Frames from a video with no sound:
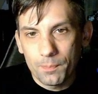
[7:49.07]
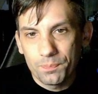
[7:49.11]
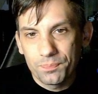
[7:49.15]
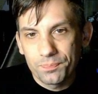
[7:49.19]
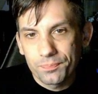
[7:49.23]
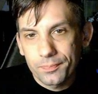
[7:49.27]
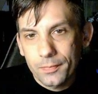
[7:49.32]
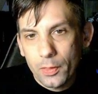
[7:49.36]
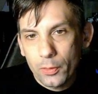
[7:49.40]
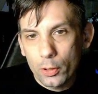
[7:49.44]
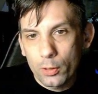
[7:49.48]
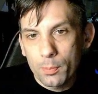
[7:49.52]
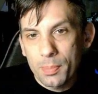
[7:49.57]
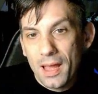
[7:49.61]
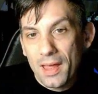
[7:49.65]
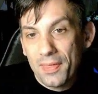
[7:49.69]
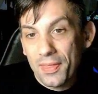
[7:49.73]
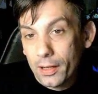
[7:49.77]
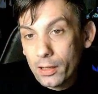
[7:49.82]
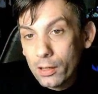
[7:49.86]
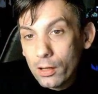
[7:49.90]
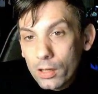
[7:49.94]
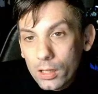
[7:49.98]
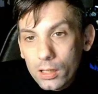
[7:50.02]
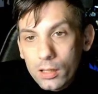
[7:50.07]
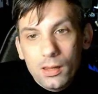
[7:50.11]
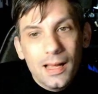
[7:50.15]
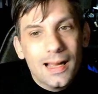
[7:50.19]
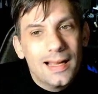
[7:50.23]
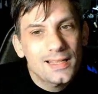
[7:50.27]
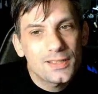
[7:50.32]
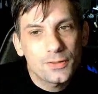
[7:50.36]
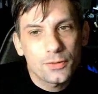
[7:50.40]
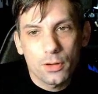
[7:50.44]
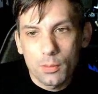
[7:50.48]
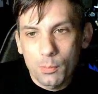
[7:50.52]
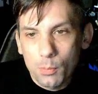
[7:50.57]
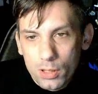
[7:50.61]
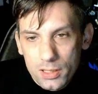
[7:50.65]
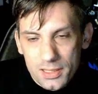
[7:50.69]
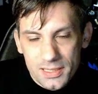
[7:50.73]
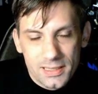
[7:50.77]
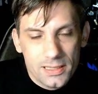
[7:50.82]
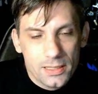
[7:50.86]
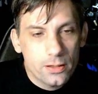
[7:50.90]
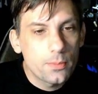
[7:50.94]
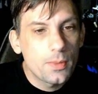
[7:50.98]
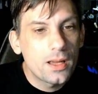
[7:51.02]
Third Path Iconoclast or a
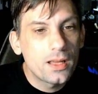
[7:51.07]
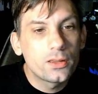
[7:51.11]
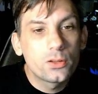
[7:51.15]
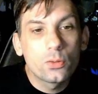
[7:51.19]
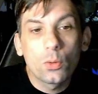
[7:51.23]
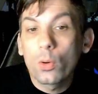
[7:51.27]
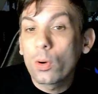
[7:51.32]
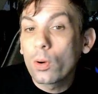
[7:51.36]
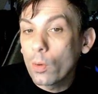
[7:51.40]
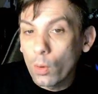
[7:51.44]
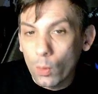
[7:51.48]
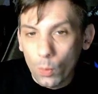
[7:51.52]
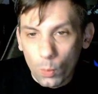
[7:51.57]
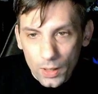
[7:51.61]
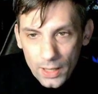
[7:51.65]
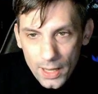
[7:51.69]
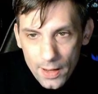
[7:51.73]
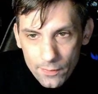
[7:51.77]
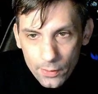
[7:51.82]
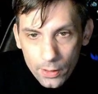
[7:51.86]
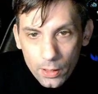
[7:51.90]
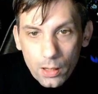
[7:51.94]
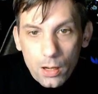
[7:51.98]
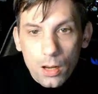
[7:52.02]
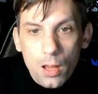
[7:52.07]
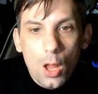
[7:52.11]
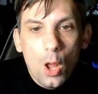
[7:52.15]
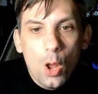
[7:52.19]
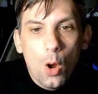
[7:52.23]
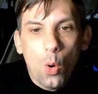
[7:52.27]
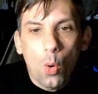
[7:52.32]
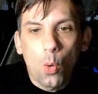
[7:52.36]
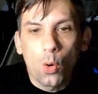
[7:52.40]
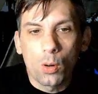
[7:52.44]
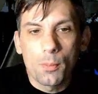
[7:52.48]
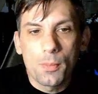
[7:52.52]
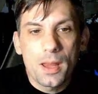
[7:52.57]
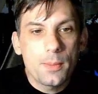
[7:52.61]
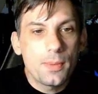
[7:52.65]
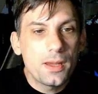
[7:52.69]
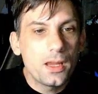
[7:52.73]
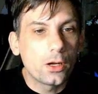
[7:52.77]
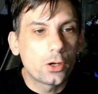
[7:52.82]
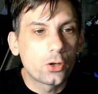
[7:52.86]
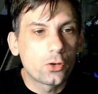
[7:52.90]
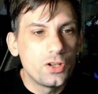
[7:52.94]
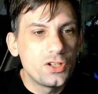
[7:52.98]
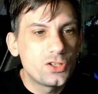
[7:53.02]
Monastery Mentor or whatever, or maybe a
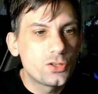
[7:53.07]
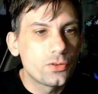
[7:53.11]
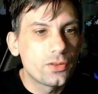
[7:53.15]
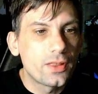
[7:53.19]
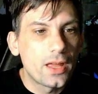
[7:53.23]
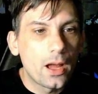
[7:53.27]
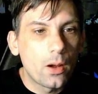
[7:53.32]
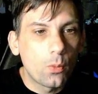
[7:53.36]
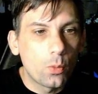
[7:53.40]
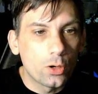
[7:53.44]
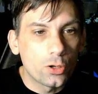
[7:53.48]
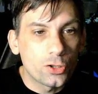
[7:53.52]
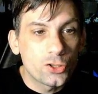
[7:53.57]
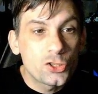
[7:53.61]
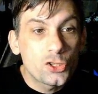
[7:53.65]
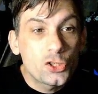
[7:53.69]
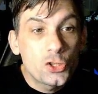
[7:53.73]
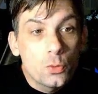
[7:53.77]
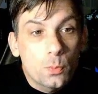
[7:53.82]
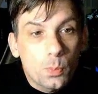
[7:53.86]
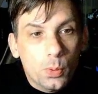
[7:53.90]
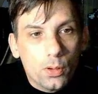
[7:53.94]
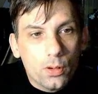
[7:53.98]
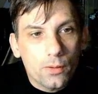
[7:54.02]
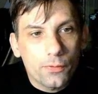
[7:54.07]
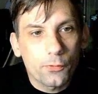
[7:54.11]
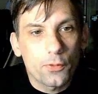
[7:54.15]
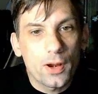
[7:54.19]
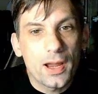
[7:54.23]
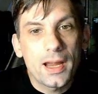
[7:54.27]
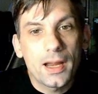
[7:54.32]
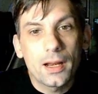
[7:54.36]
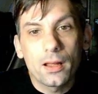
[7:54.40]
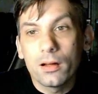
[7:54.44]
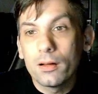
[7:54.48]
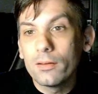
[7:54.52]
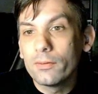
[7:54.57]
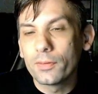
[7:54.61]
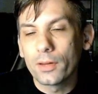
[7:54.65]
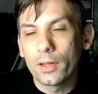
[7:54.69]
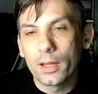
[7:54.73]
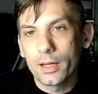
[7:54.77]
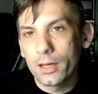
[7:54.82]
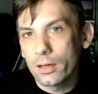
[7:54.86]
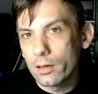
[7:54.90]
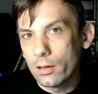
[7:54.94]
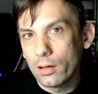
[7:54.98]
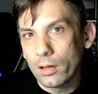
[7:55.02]
creature that we're super afraid of, like
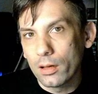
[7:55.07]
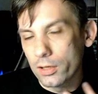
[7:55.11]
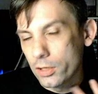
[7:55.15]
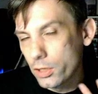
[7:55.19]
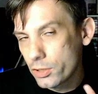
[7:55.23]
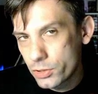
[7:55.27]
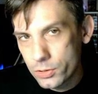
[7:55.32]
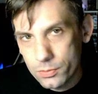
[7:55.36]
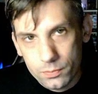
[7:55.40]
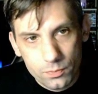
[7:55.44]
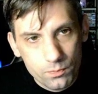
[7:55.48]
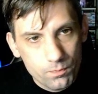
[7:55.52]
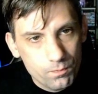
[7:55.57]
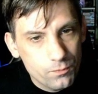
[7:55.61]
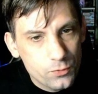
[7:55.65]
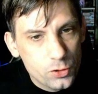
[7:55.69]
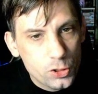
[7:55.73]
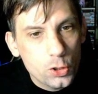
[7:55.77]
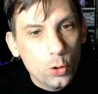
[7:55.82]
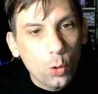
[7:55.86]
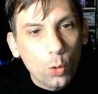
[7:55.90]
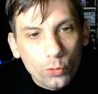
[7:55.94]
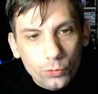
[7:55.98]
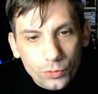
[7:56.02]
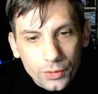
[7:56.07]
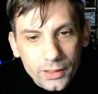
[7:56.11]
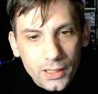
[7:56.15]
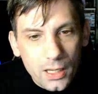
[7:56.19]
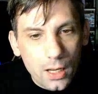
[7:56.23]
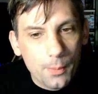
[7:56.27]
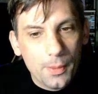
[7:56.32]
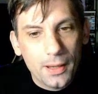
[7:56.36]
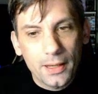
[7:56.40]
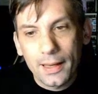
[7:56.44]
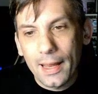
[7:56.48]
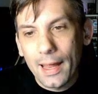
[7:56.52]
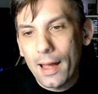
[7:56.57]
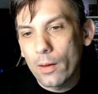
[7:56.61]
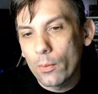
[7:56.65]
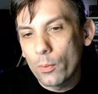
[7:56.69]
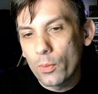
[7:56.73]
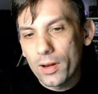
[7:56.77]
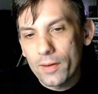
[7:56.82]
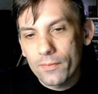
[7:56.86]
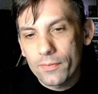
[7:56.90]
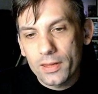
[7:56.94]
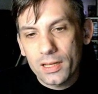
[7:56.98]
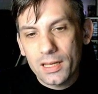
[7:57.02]
a Shieldred coming down,
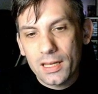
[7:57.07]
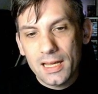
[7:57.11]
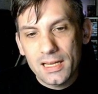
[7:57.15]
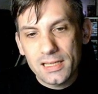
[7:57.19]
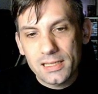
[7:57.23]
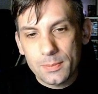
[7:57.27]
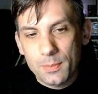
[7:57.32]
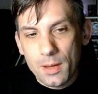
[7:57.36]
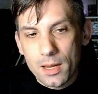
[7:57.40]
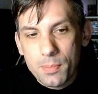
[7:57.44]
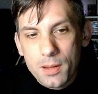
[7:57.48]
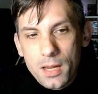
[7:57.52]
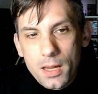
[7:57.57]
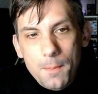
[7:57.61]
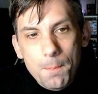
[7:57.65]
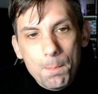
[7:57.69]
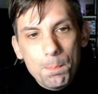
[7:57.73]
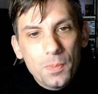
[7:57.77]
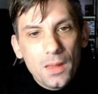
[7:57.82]
whatever the case may be.